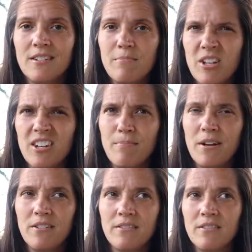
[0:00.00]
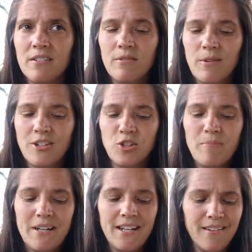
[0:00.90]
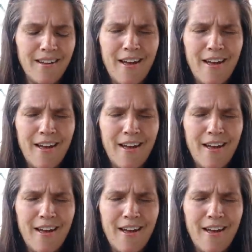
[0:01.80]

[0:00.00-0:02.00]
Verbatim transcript: It's gonna mm-hmm. better than rain. So it'll be neat.